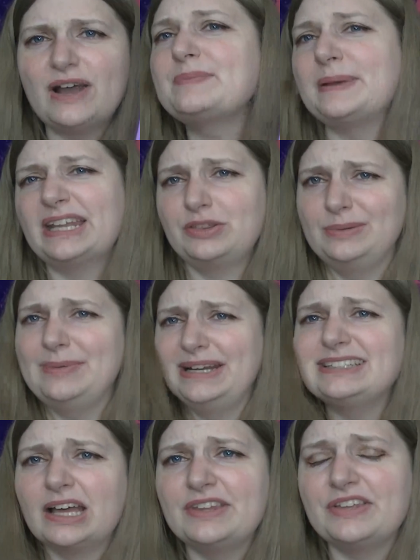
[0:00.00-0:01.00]
I spent like three
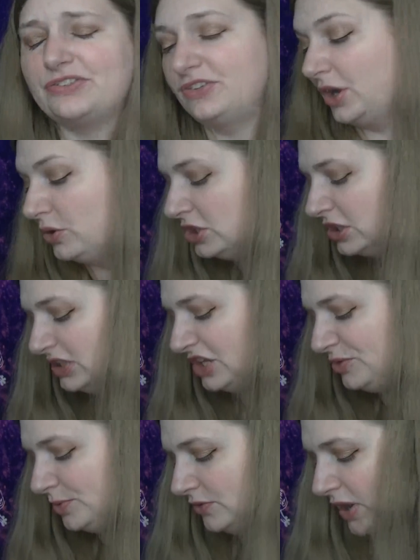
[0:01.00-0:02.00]
minutes on this. So
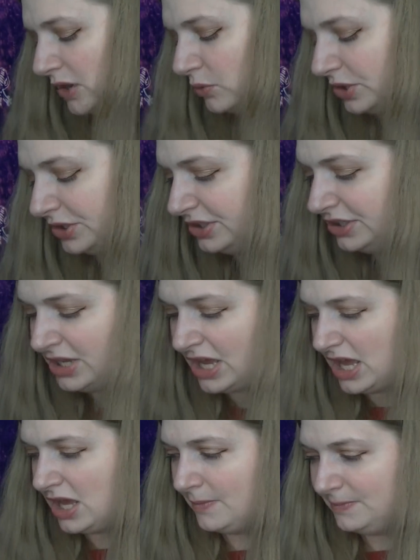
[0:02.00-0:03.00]
let's move onward.
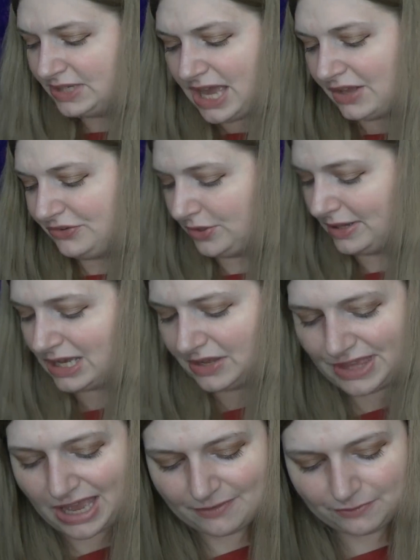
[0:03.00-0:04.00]
Uh, but yeah, so I got
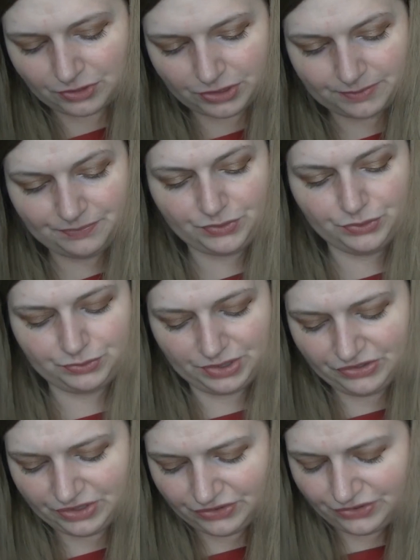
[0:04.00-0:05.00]
that for those
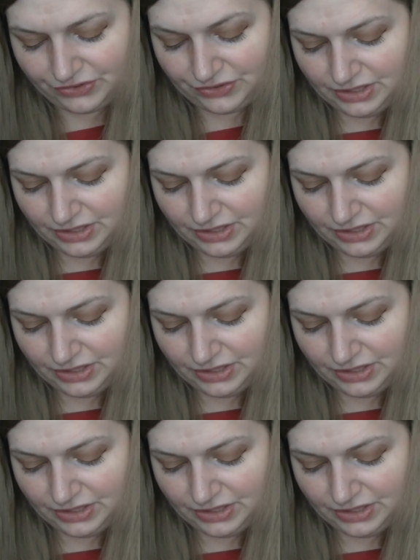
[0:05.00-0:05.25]
reasons.